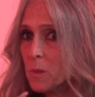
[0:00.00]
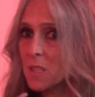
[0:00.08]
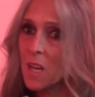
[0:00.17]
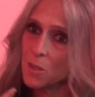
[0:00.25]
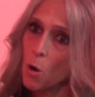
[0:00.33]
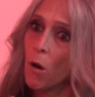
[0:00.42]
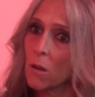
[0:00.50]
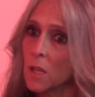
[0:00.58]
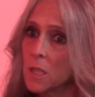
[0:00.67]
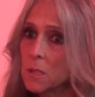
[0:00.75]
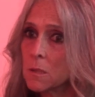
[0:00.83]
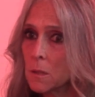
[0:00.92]
besides
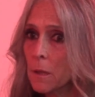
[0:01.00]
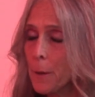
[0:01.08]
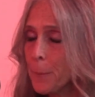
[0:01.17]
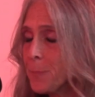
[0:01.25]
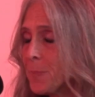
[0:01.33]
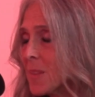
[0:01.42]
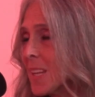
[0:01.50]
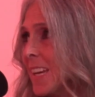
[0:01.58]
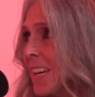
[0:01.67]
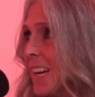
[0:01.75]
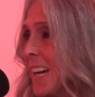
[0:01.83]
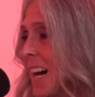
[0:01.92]
Harleys, you
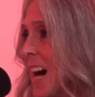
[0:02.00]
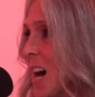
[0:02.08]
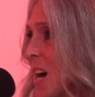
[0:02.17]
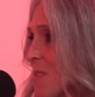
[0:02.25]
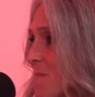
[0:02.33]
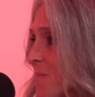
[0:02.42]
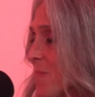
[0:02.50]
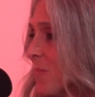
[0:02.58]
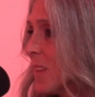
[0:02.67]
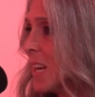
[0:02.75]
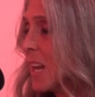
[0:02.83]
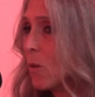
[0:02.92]
know.
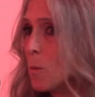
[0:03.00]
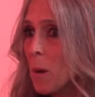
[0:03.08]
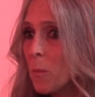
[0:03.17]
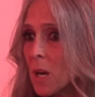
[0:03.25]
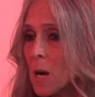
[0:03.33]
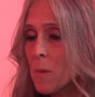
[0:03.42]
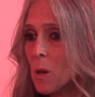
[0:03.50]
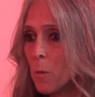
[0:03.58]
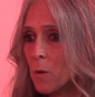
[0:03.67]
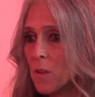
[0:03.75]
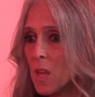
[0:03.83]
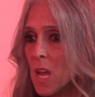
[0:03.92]
And I remember coming up
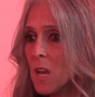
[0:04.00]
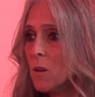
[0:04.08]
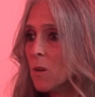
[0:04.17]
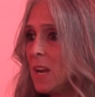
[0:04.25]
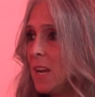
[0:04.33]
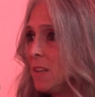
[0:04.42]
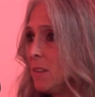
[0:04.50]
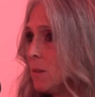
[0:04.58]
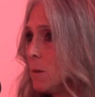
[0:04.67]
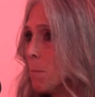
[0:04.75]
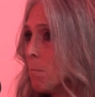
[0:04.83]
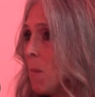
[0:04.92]
over the hill and
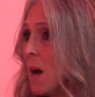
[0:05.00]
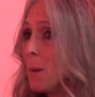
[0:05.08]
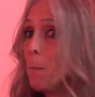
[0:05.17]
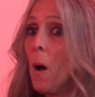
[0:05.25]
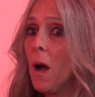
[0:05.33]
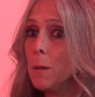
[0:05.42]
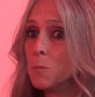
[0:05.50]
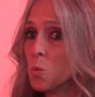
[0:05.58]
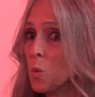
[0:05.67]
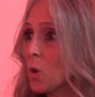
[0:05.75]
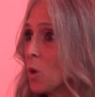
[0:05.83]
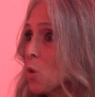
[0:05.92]
my pipes
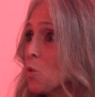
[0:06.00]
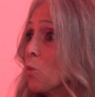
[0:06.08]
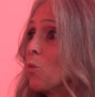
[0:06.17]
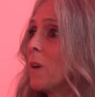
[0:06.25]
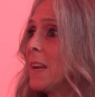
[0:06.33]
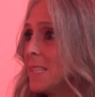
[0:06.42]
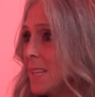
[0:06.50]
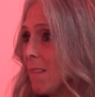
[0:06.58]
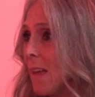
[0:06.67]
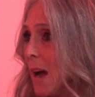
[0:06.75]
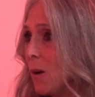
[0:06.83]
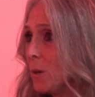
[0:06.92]
were crazy
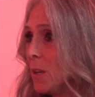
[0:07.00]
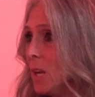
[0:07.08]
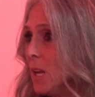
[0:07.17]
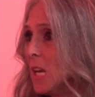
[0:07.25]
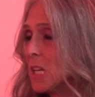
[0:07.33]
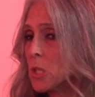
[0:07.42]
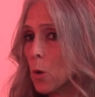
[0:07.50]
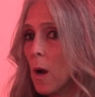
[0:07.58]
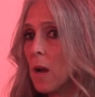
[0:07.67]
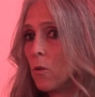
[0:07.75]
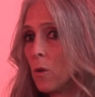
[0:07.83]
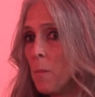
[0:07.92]
loud. So
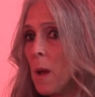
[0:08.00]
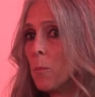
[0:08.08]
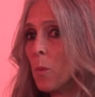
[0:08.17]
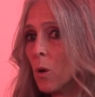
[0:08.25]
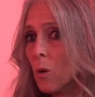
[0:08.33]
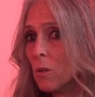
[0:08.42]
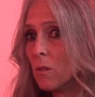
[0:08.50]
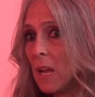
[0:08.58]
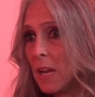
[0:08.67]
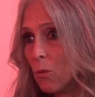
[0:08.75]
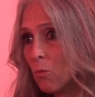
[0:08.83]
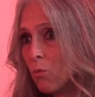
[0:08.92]
I remember
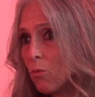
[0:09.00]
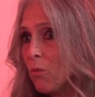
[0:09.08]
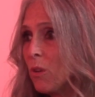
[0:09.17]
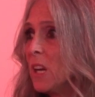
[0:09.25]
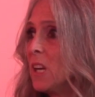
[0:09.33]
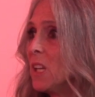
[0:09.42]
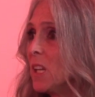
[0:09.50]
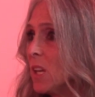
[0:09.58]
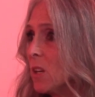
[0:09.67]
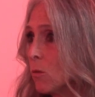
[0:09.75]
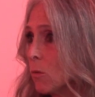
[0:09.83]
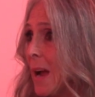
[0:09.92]
like
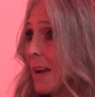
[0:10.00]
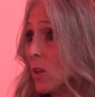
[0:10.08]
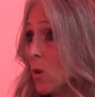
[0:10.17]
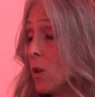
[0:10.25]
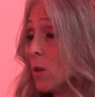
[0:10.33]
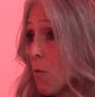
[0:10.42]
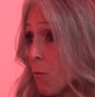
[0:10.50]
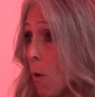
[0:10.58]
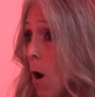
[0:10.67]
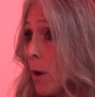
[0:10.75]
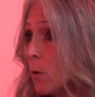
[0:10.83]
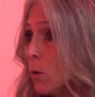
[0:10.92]
really cracking on the
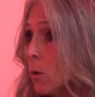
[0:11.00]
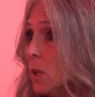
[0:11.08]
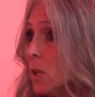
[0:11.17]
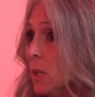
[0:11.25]
throttle